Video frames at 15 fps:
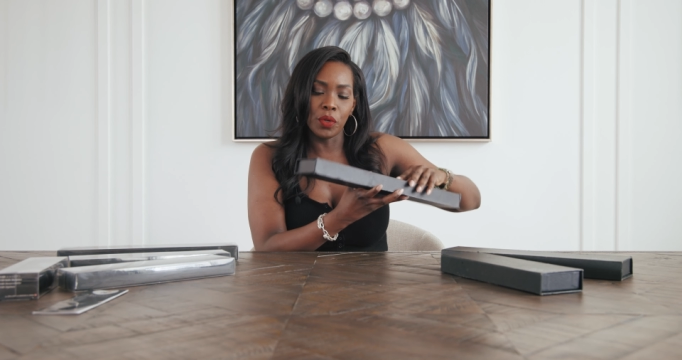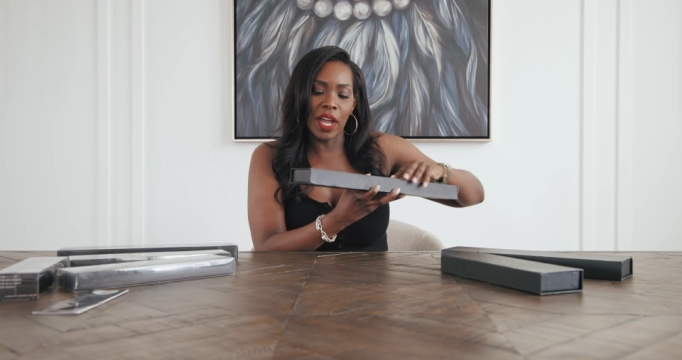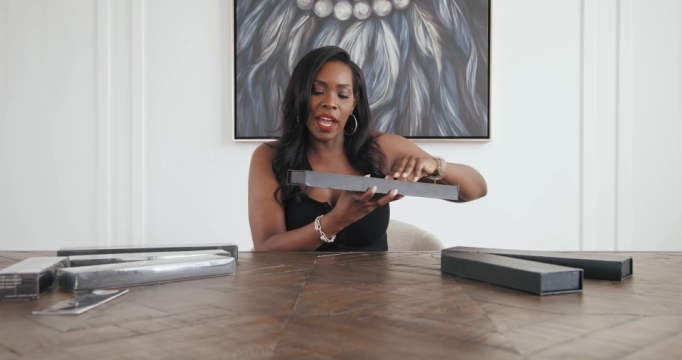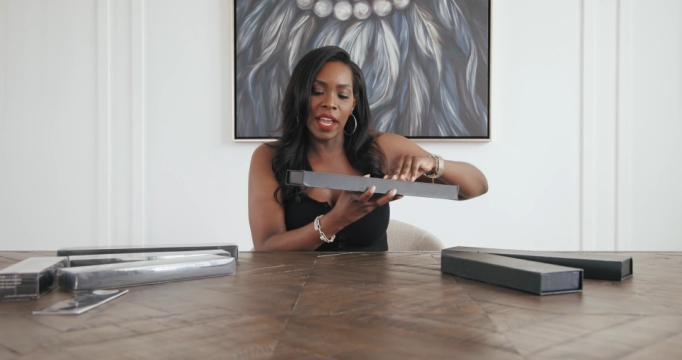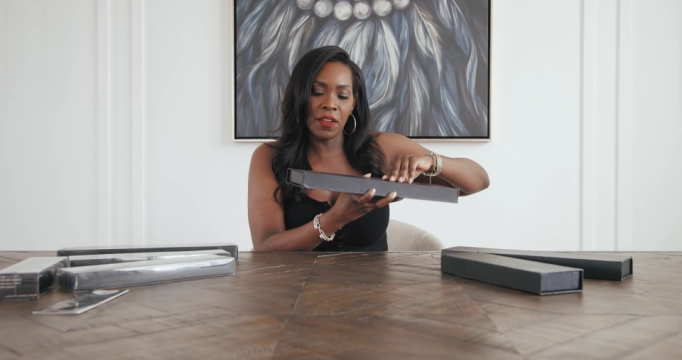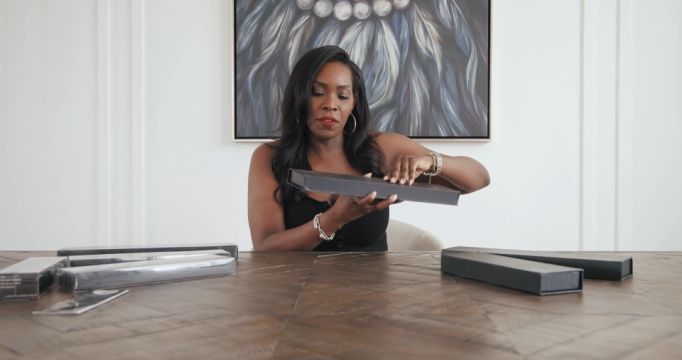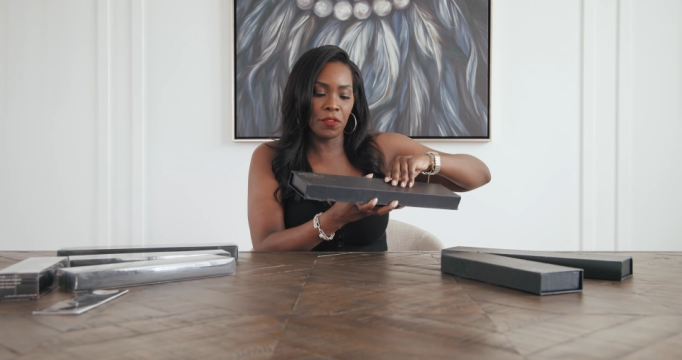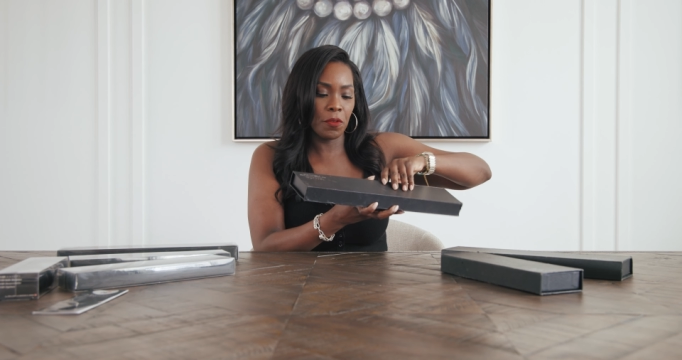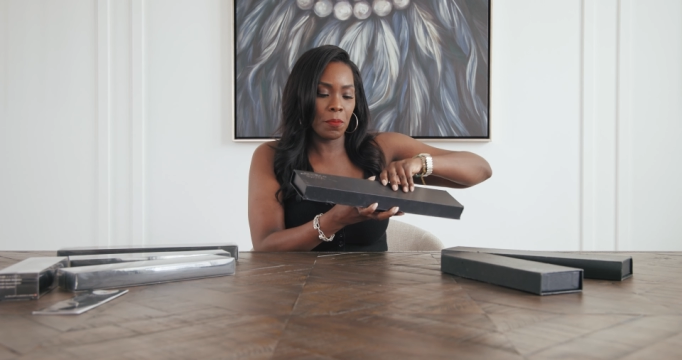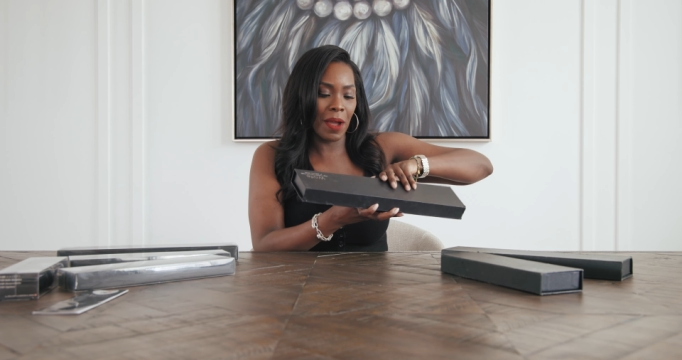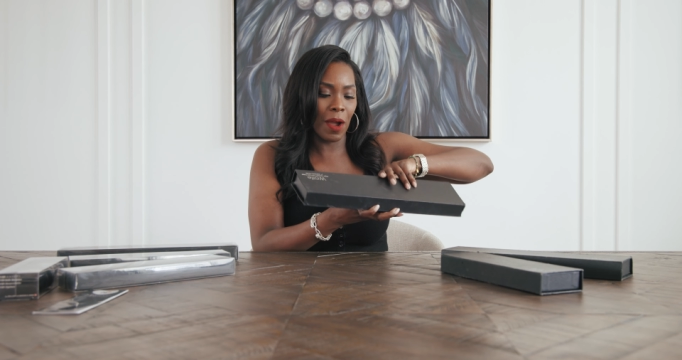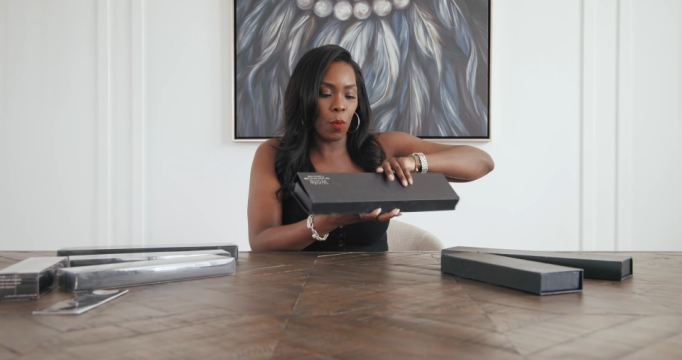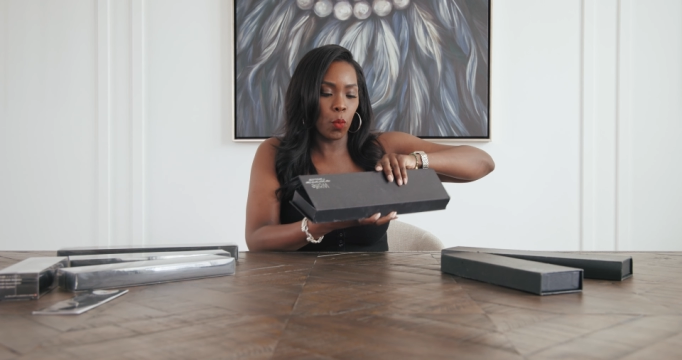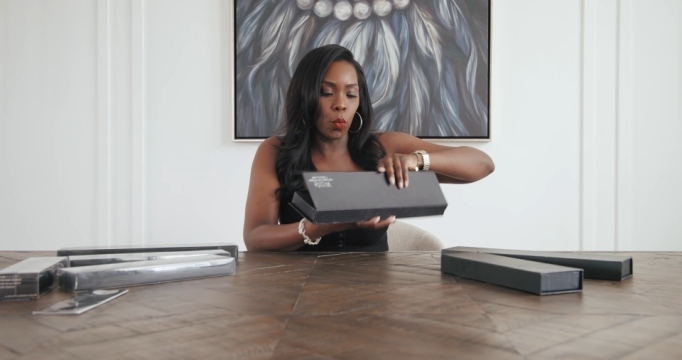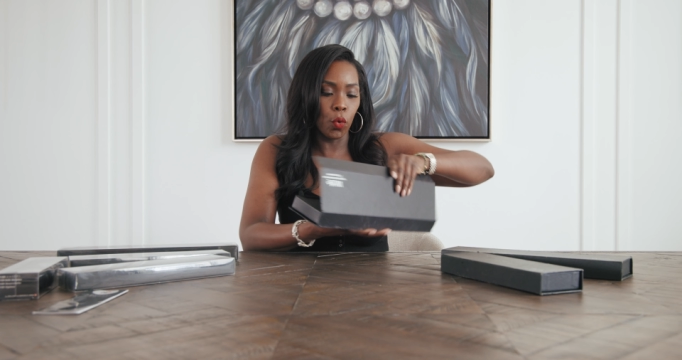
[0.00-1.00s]
knife
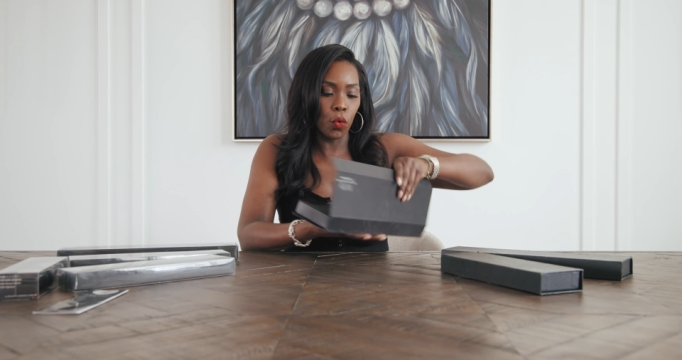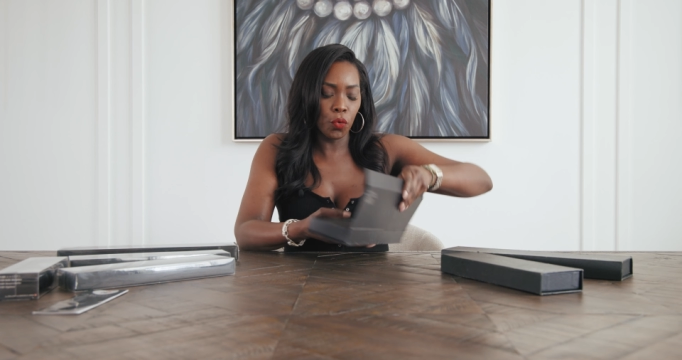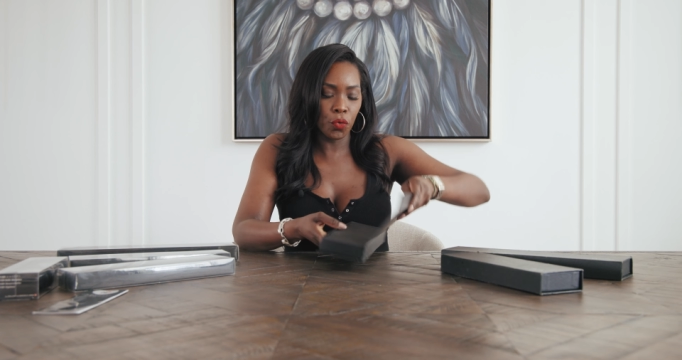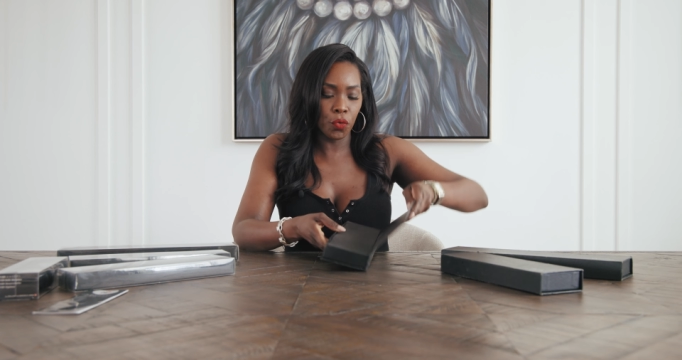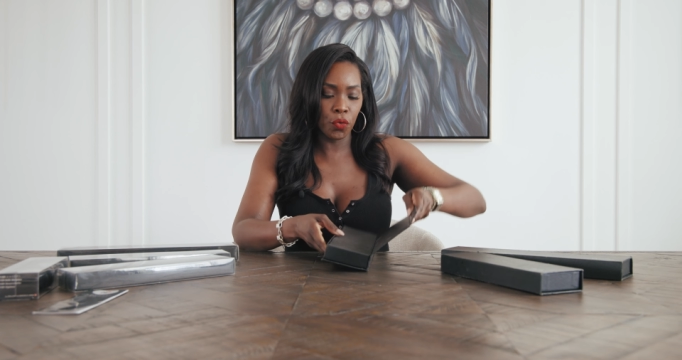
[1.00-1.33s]
by Wolf.